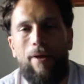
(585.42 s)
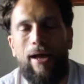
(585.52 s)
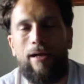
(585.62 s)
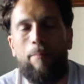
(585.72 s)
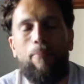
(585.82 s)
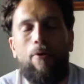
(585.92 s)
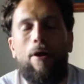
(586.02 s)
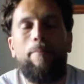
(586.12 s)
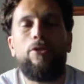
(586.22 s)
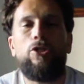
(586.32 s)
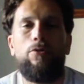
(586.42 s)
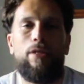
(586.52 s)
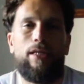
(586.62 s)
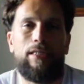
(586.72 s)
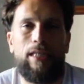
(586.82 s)
I can promise you
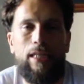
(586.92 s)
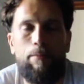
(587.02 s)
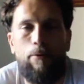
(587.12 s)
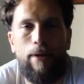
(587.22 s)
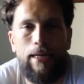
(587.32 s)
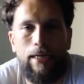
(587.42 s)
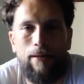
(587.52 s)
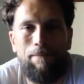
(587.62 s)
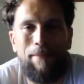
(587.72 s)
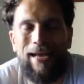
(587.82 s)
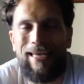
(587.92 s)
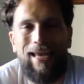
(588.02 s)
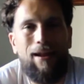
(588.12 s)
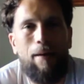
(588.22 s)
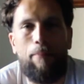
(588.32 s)
that it's liberating. I
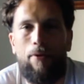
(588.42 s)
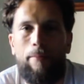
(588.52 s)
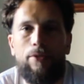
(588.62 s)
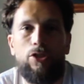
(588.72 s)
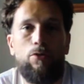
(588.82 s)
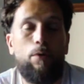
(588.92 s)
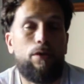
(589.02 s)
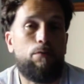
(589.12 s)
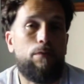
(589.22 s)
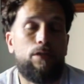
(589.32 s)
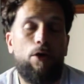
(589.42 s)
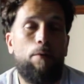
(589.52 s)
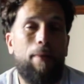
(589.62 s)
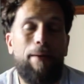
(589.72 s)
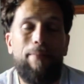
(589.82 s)
cannot promise you what the
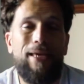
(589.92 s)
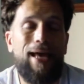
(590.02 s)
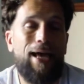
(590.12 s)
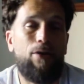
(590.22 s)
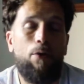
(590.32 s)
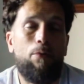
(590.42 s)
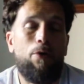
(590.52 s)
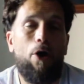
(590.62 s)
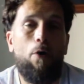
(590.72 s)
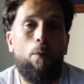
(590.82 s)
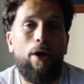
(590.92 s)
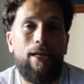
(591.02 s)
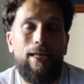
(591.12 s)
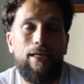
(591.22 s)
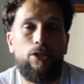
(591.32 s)
result might be. I don't know what
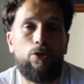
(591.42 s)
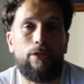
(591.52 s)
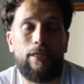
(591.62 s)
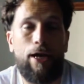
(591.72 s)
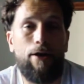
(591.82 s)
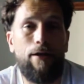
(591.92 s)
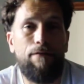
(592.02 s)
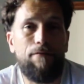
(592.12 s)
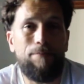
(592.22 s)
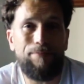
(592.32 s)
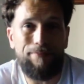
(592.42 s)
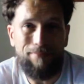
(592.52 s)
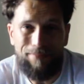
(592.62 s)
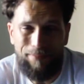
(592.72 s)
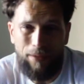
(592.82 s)
it is you're scared of,
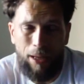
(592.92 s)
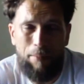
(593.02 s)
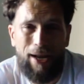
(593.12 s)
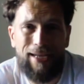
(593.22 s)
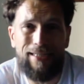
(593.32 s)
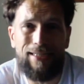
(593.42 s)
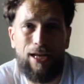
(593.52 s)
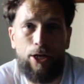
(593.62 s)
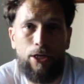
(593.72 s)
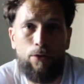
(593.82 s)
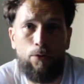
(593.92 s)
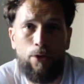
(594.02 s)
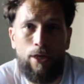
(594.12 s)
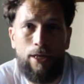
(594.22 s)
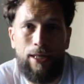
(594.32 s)
but I can tell you
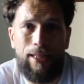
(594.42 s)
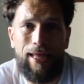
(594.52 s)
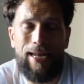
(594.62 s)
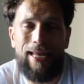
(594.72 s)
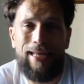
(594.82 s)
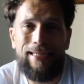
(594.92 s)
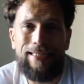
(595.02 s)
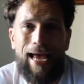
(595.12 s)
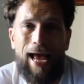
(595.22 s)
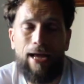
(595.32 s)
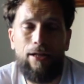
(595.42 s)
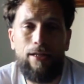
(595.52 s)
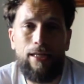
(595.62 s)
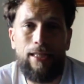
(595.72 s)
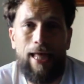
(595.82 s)
that
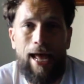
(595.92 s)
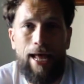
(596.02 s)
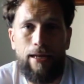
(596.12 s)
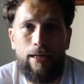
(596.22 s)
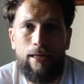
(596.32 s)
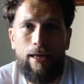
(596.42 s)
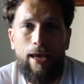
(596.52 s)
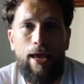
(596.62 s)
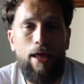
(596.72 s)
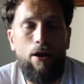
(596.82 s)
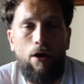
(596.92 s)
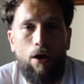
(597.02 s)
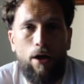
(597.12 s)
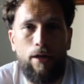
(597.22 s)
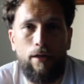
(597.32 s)
tackling that head
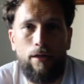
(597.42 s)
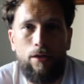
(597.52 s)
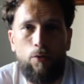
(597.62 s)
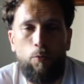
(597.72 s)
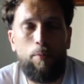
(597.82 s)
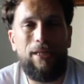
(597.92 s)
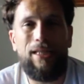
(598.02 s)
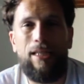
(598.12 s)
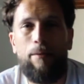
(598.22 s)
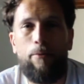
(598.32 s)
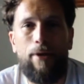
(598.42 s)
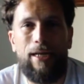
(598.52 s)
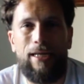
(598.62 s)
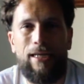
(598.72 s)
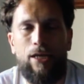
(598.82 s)
on will be
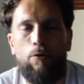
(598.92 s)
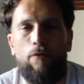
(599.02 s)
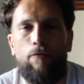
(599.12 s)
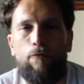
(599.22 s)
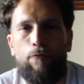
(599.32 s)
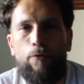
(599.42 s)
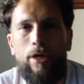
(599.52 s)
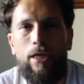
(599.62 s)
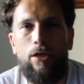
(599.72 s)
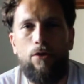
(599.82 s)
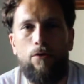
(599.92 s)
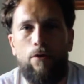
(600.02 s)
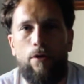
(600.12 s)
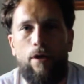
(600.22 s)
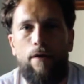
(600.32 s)
liberating. It will free you
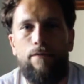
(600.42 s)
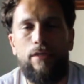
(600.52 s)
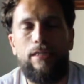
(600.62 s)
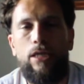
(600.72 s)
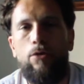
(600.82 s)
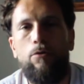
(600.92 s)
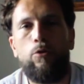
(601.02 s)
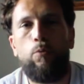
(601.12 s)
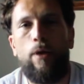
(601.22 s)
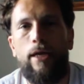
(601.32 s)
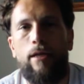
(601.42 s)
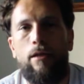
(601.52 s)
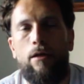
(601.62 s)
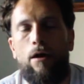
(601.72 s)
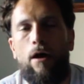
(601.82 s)
of this huge weight
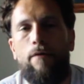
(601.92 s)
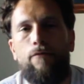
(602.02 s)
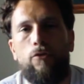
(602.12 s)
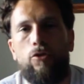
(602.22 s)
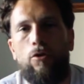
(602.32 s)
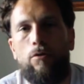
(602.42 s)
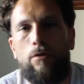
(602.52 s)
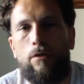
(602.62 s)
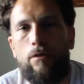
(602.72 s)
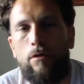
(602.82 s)
off your shoulder.